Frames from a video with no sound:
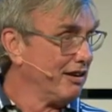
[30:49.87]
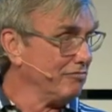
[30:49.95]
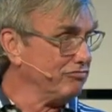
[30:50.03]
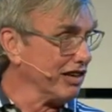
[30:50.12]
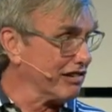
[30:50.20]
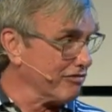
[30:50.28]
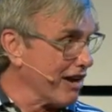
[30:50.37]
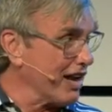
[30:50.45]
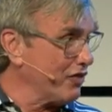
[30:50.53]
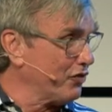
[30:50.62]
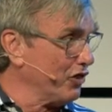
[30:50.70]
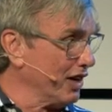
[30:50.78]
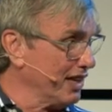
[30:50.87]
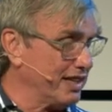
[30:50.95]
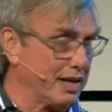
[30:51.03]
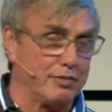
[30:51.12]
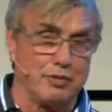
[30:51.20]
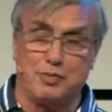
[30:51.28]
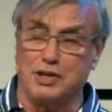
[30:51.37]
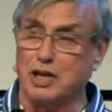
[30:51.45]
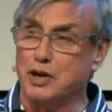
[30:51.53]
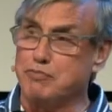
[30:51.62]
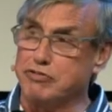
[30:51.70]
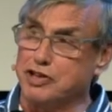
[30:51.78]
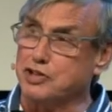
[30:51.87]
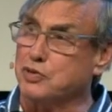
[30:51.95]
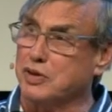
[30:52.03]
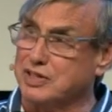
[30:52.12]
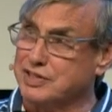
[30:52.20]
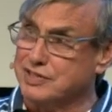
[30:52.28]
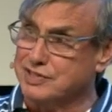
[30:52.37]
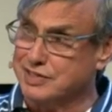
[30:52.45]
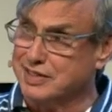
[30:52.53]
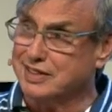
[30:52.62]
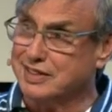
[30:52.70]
Regretfully, there will be no British ones.